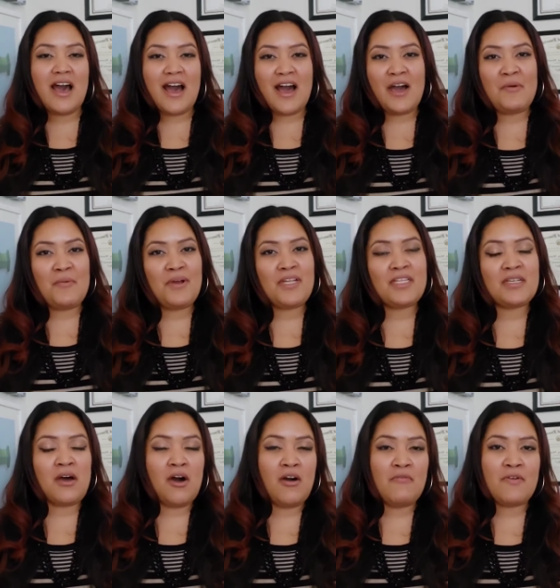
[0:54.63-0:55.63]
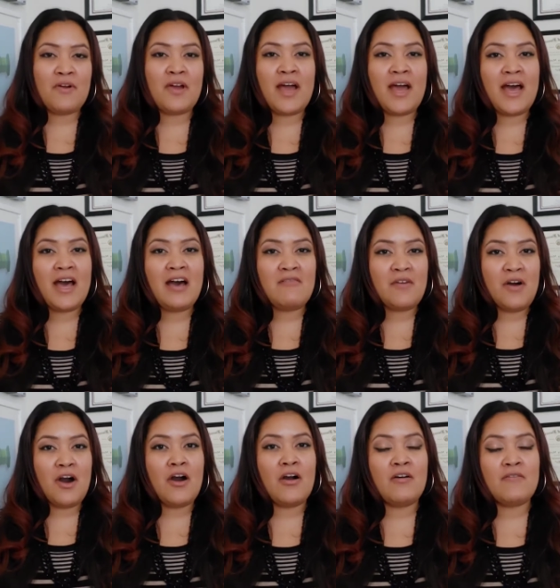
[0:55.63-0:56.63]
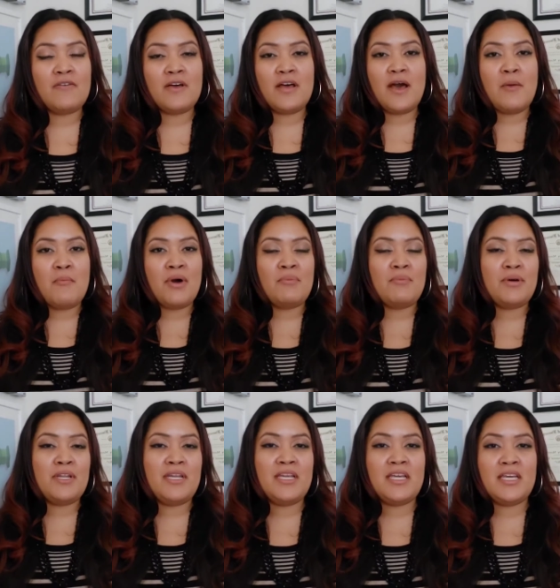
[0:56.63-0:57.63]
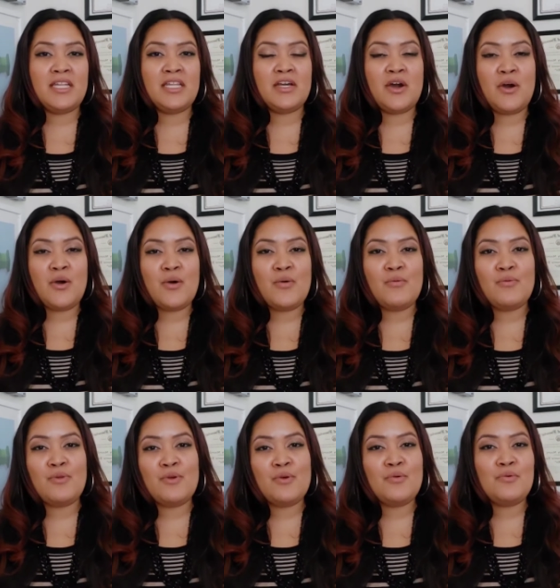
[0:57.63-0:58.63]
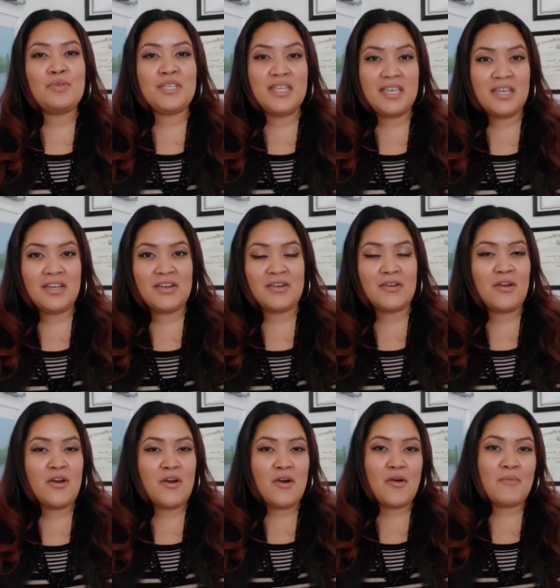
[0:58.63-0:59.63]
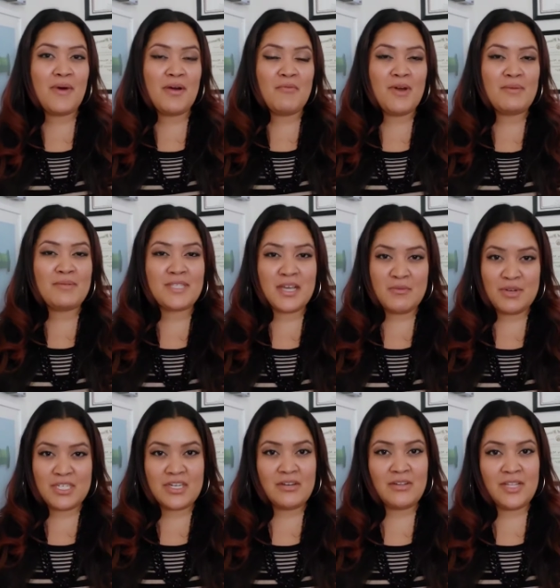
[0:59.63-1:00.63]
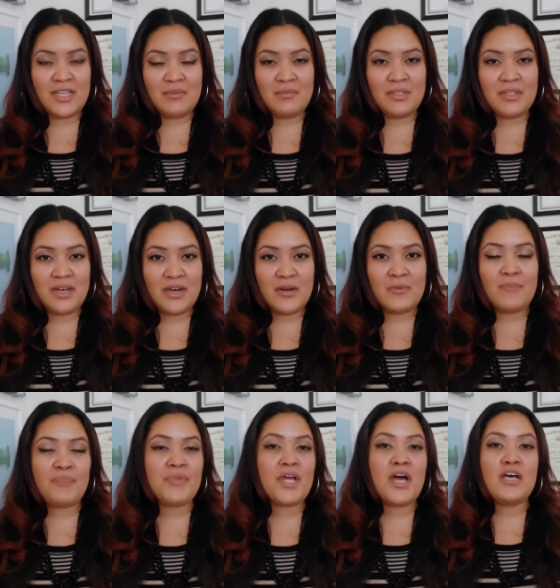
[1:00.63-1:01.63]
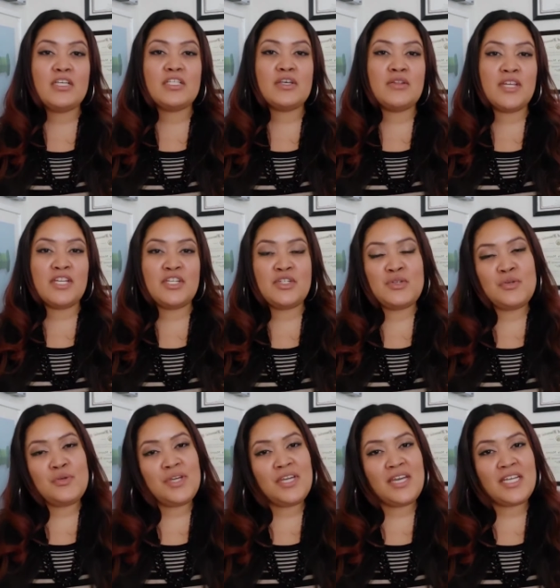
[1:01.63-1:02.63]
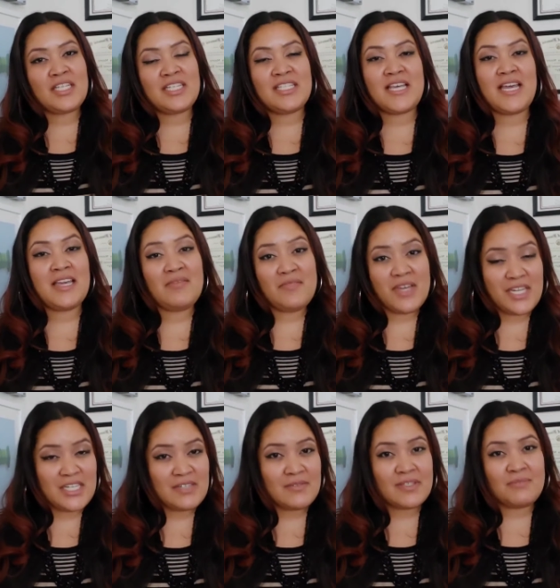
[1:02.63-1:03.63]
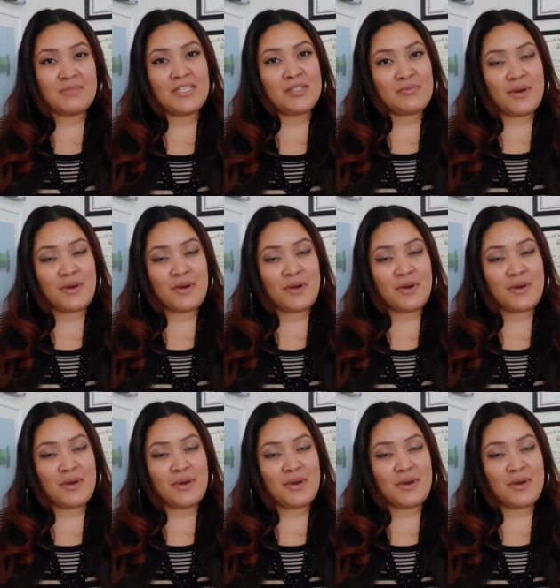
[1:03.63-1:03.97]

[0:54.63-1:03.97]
I wanted to offer half off by putting in the code new year on my website, which I'll link below so that you can actually take advantage of some of these